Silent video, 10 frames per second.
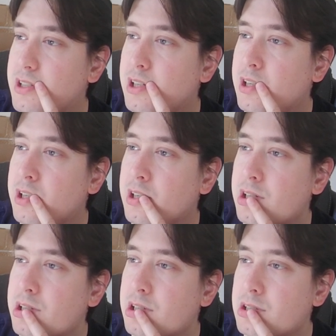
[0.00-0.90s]

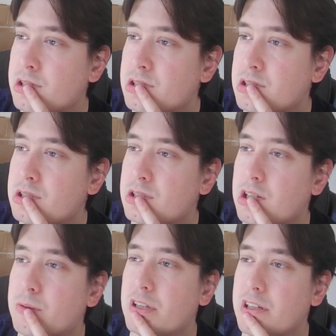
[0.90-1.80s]
And
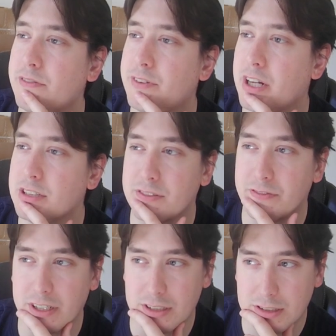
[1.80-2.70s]
that is
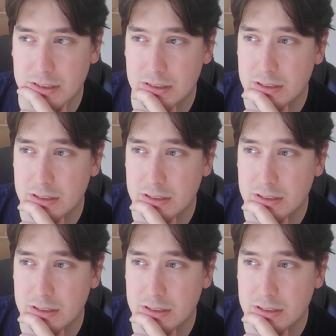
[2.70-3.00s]
fixed.